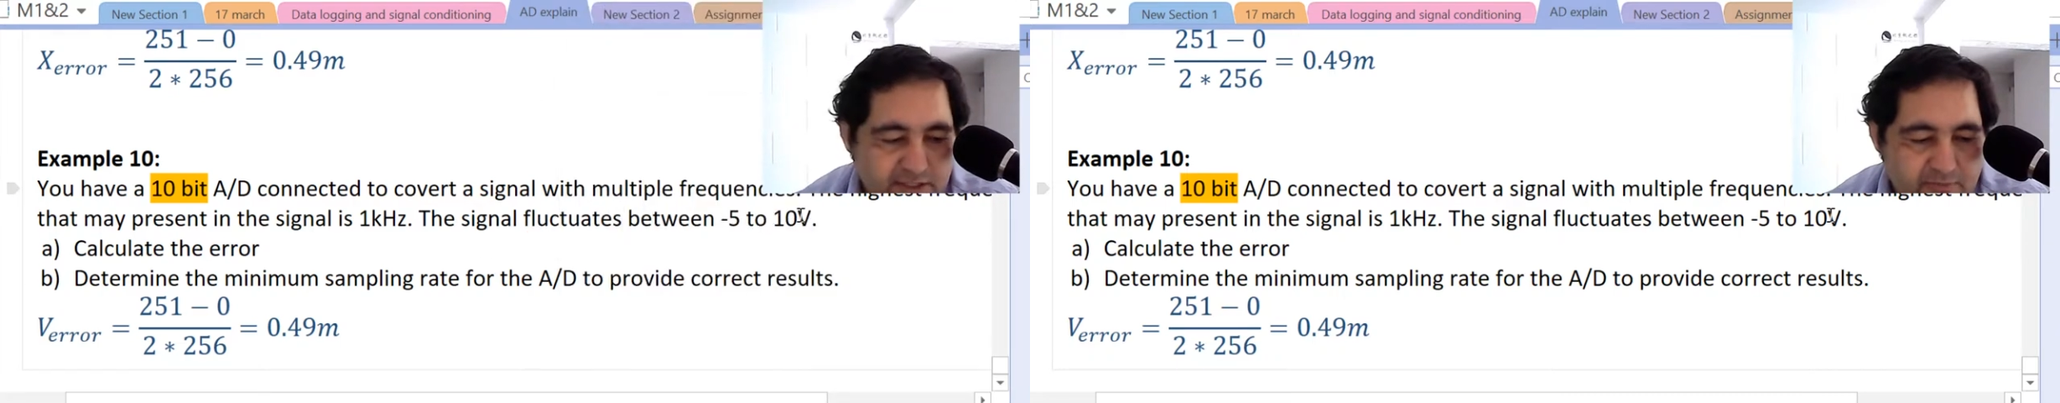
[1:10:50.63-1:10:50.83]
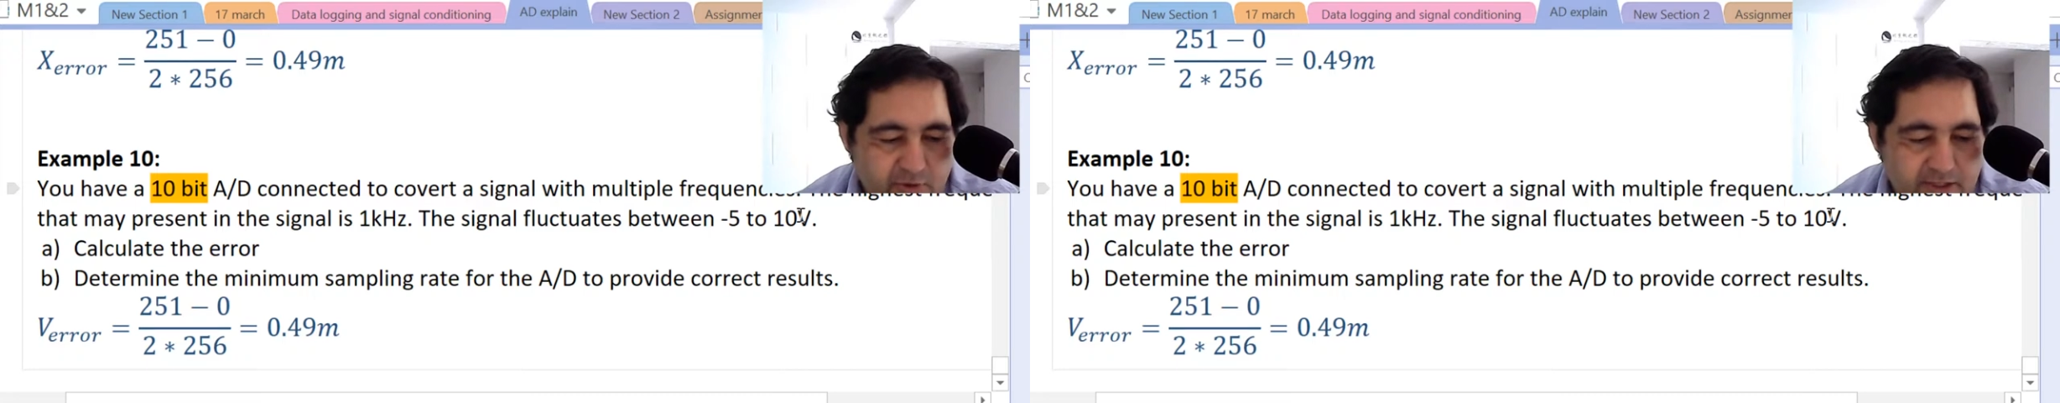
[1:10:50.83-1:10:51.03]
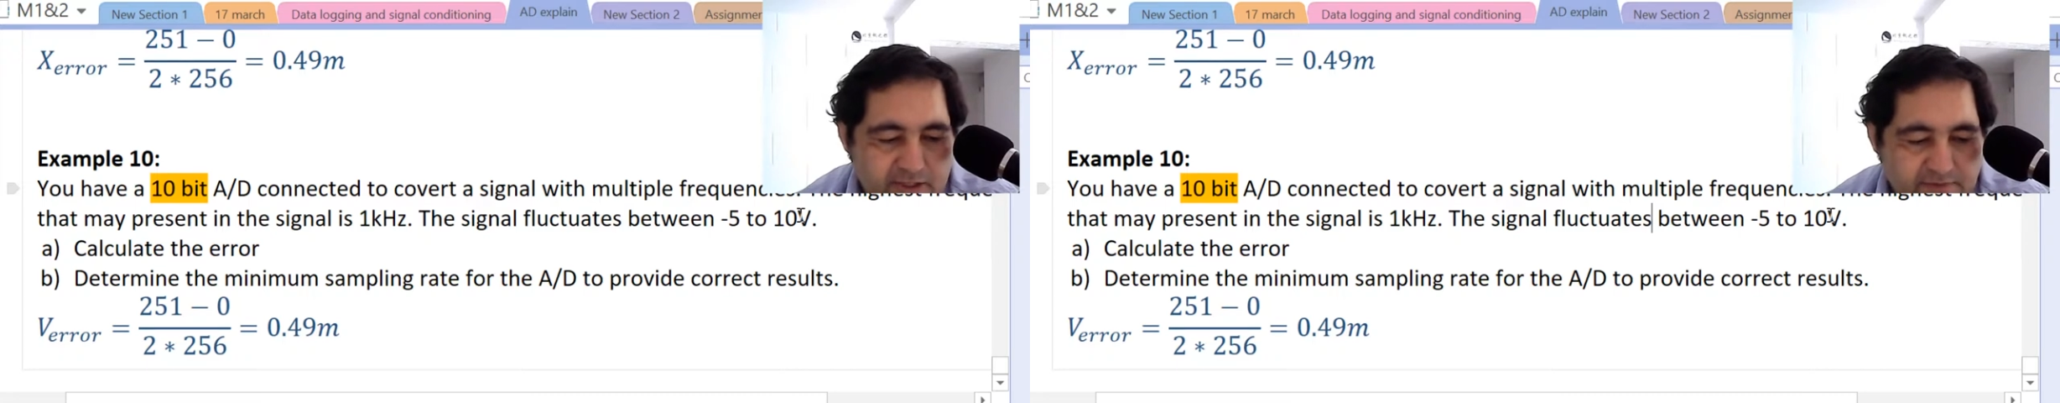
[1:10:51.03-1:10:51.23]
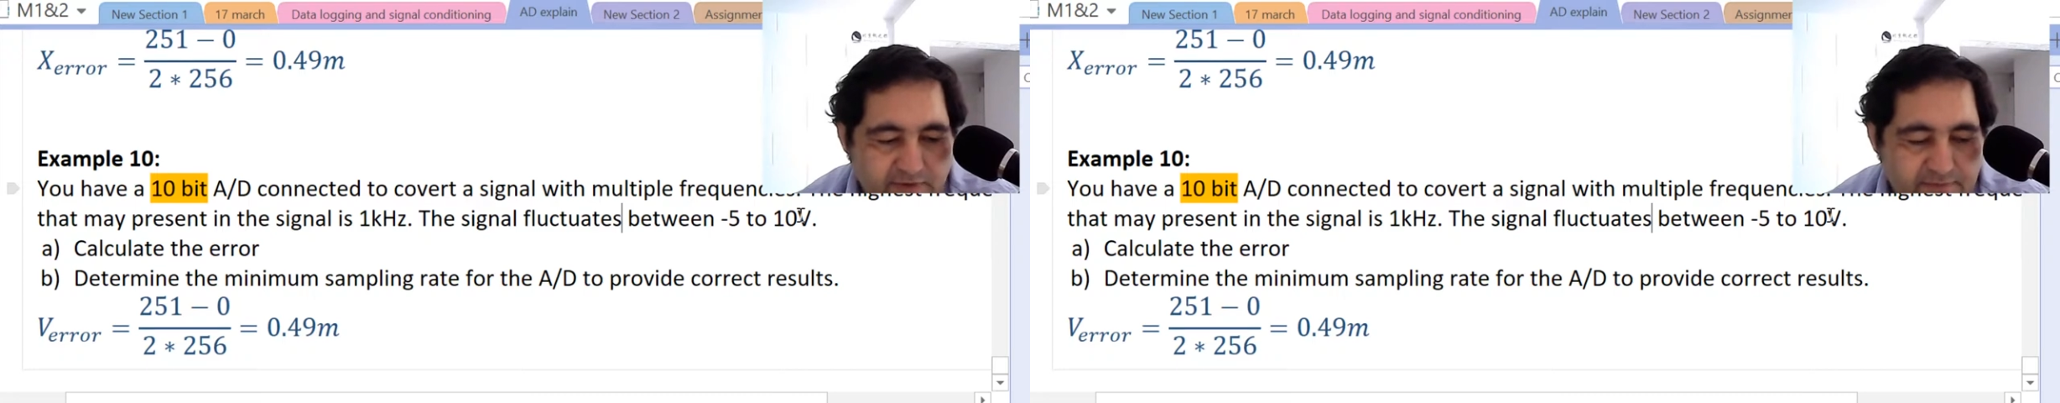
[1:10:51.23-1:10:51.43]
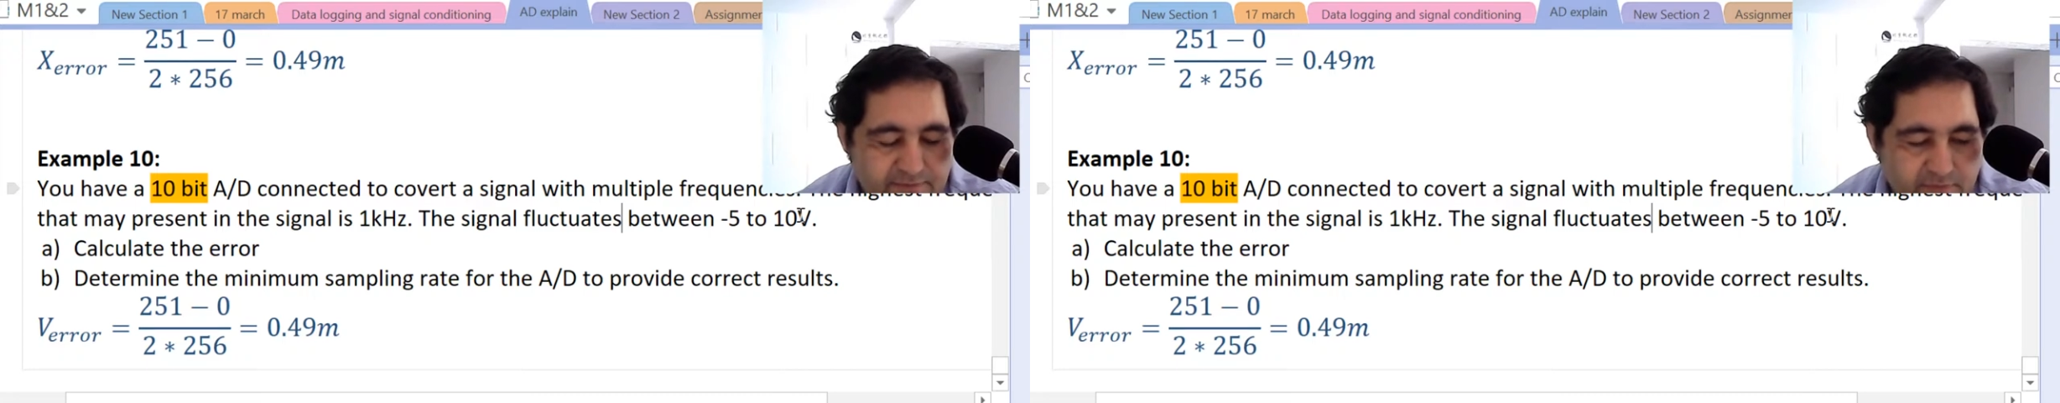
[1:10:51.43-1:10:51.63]

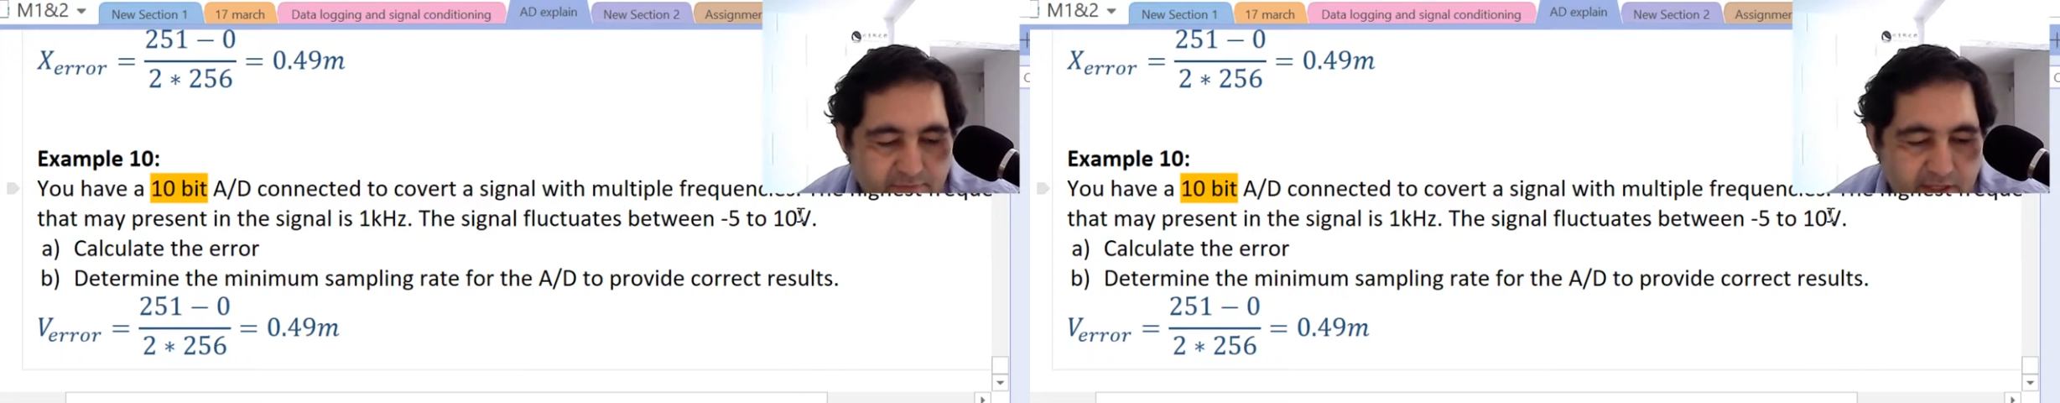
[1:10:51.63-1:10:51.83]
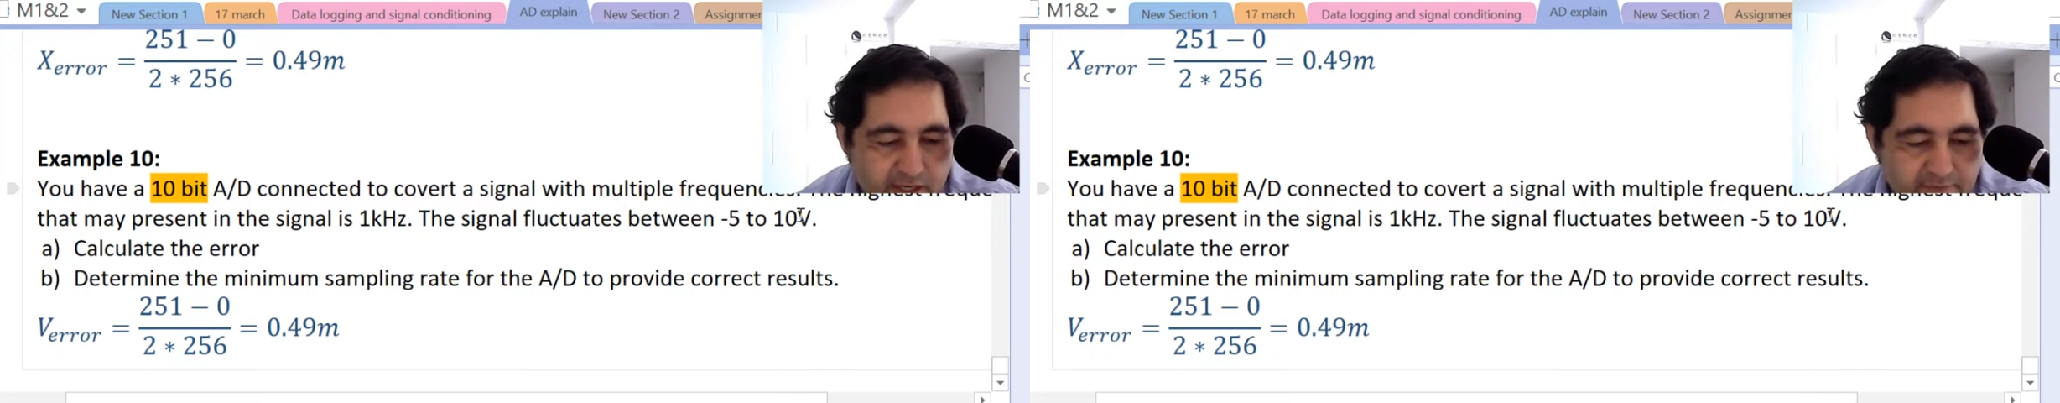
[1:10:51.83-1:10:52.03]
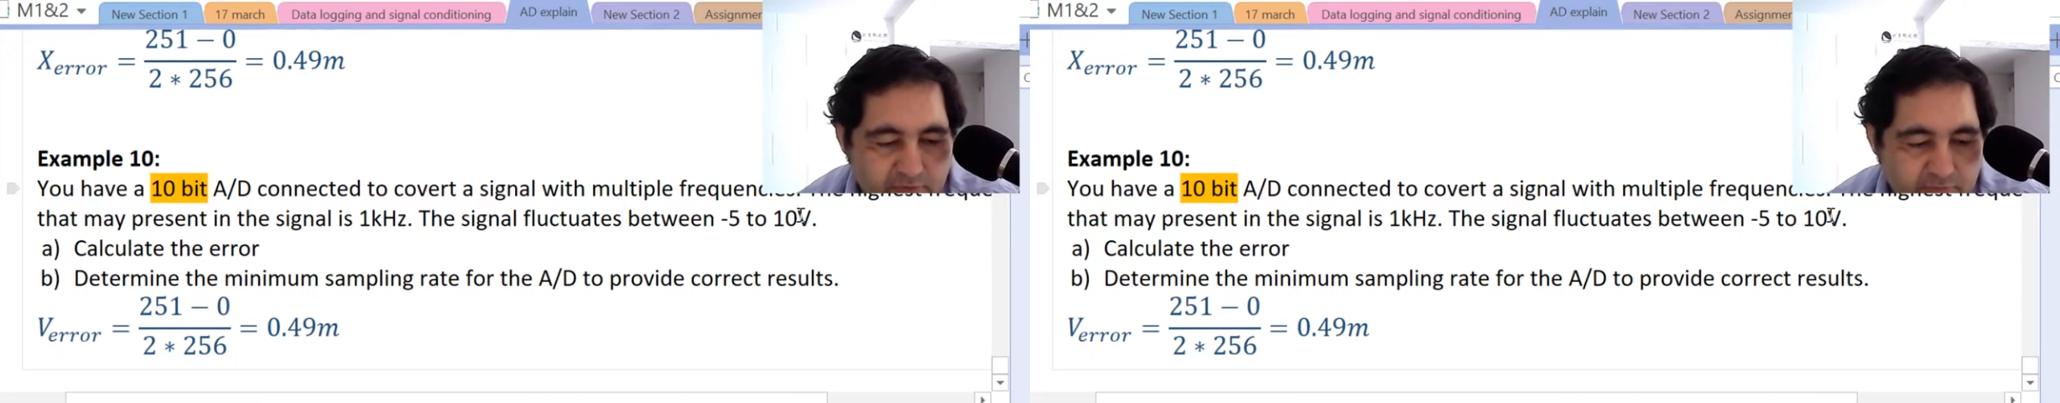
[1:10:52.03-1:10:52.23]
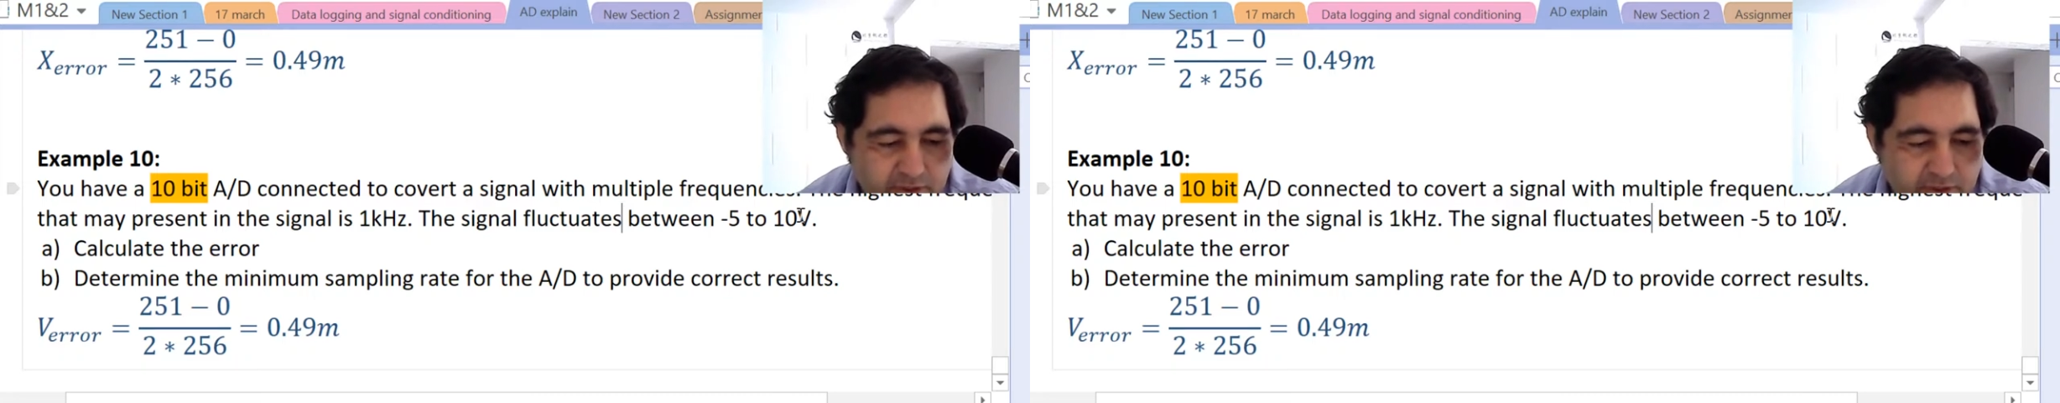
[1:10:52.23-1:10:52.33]
-5 to 5 or